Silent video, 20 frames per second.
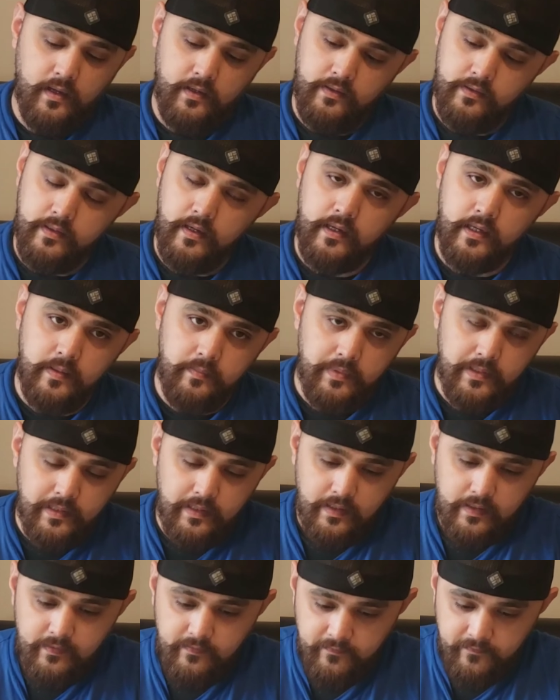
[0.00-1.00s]
You're not gonna
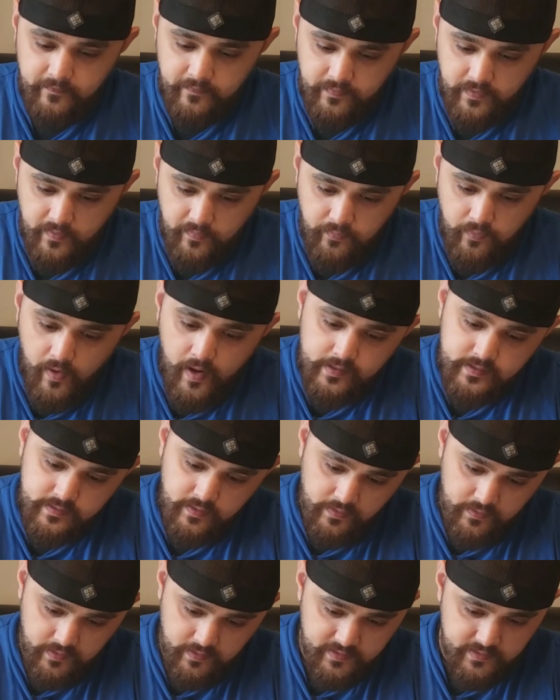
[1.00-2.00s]
believe the price
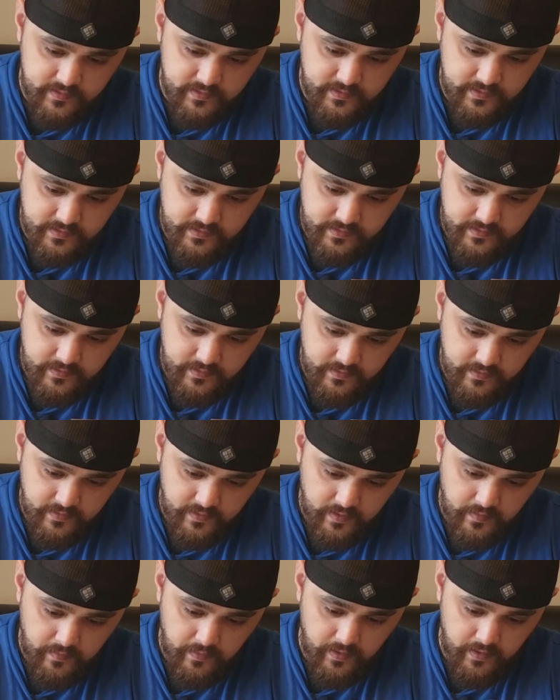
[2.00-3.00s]
on this.
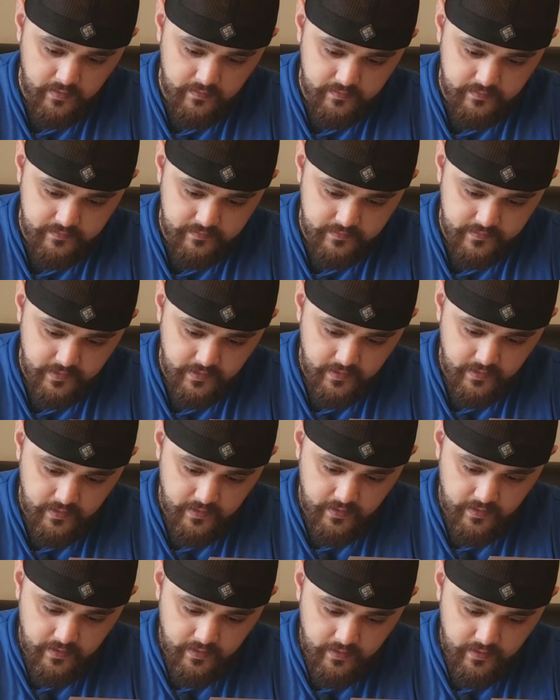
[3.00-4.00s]
I mean,
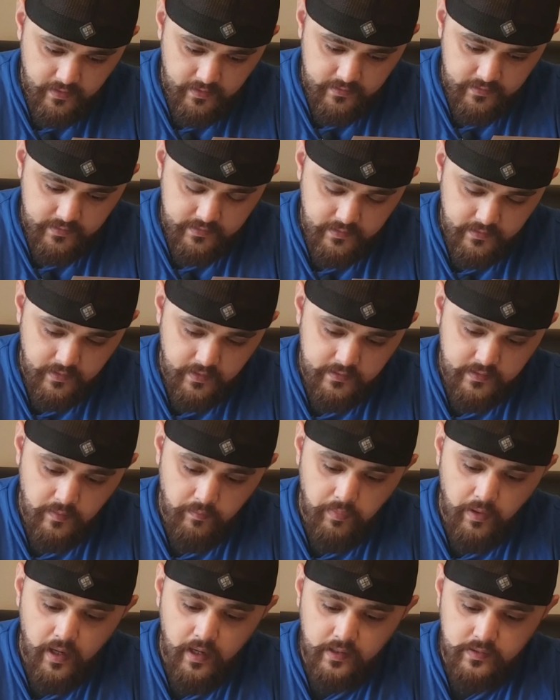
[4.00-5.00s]
just looking at the
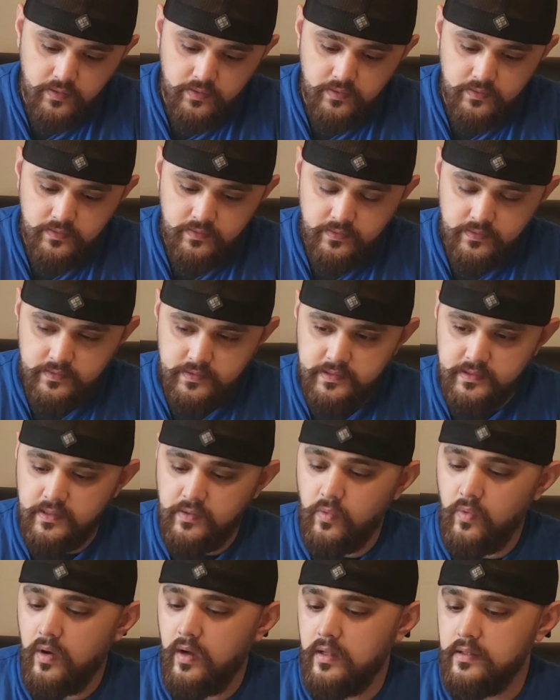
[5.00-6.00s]
bottle, just the
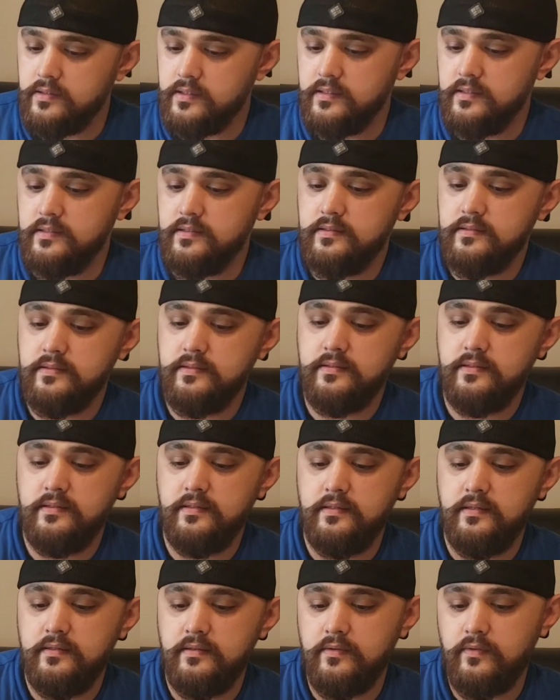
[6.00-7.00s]
quality,
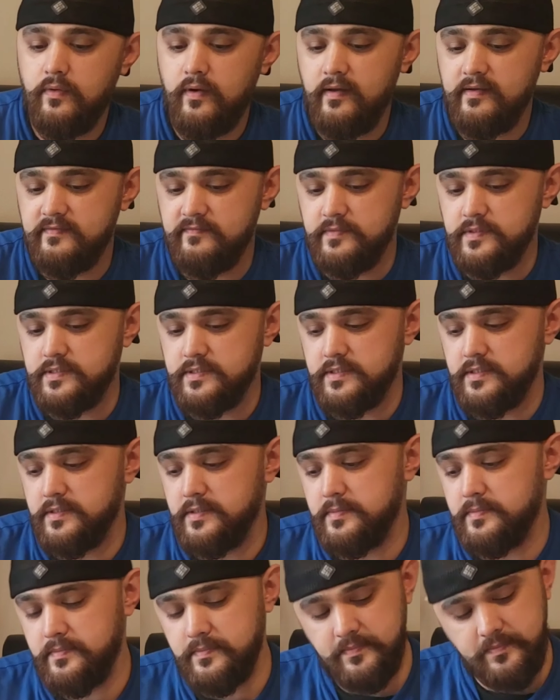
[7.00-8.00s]

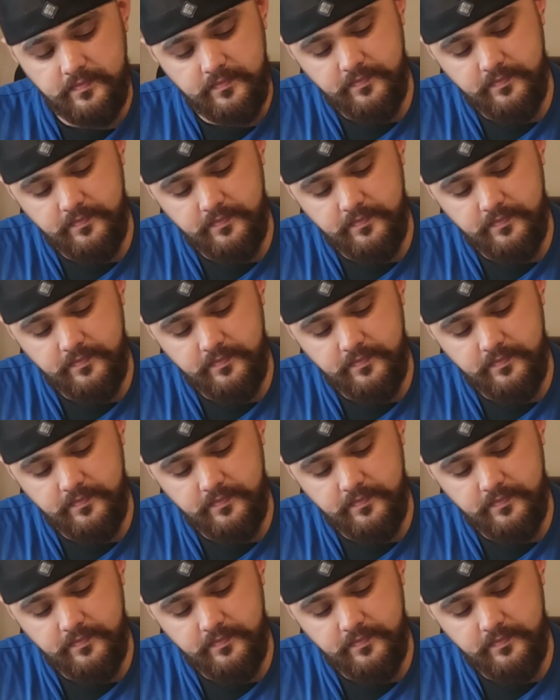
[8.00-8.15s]
craftsmanship.